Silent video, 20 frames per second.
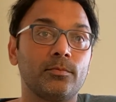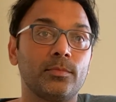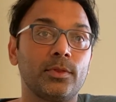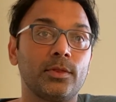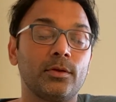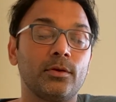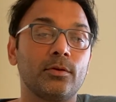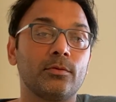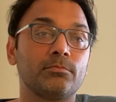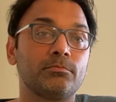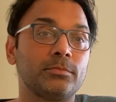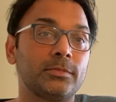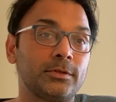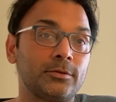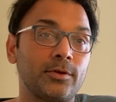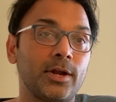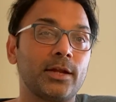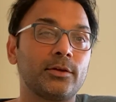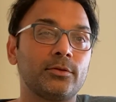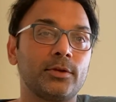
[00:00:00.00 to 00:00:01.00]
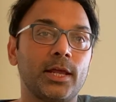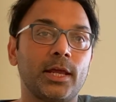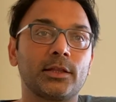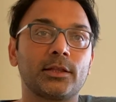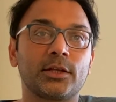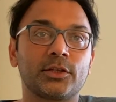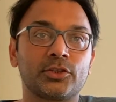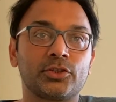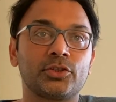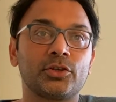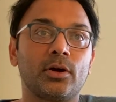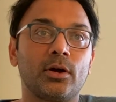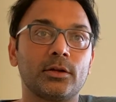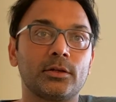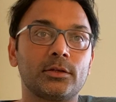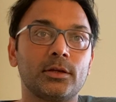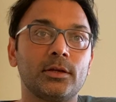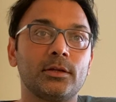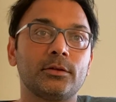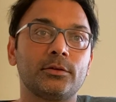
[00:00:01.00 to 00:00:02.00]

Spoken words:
So try to take that shot.